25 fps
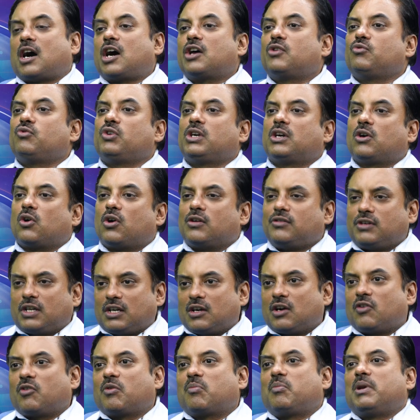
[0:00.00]
Are we
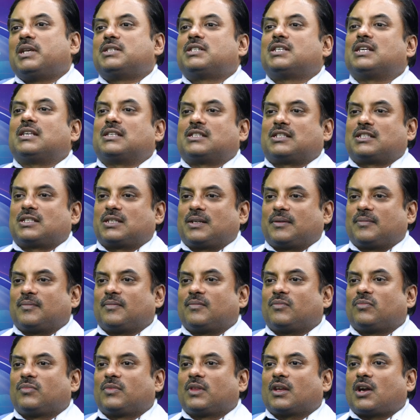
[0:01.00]
counting our blessings?
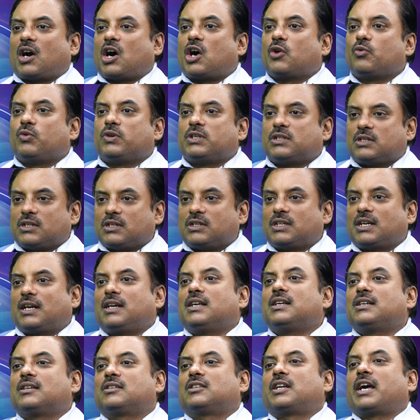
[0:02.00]
Are we
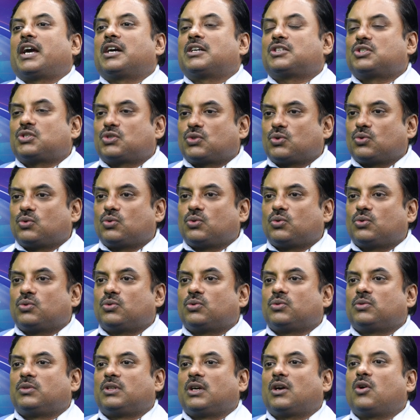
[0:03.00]
telling thanks
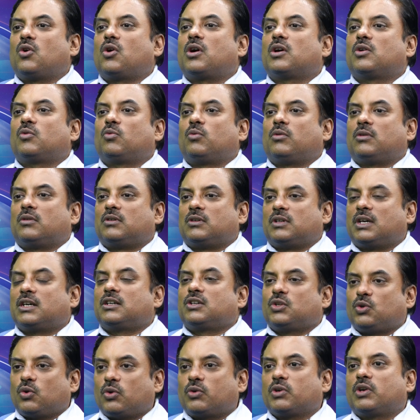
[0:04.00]
to the God
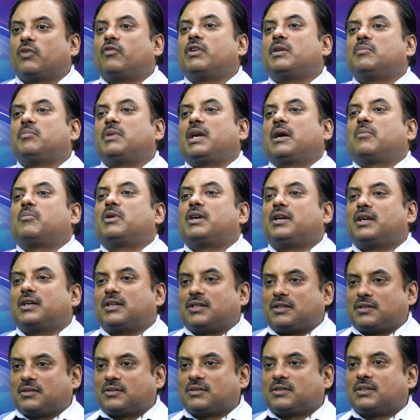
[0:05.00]
that you have given me
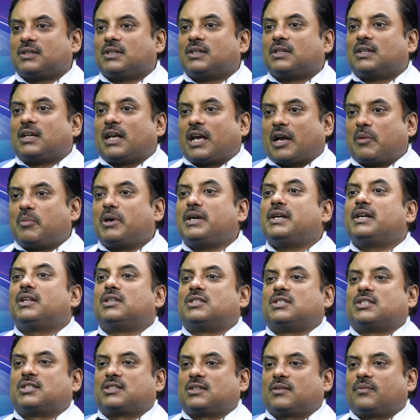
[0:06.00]

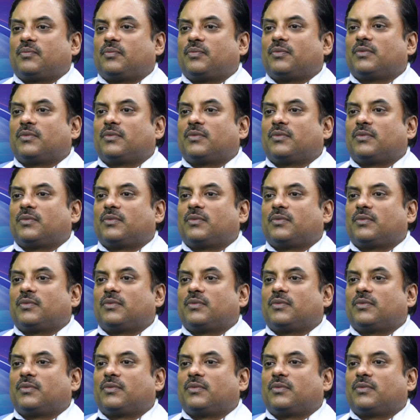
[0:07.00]
abundance?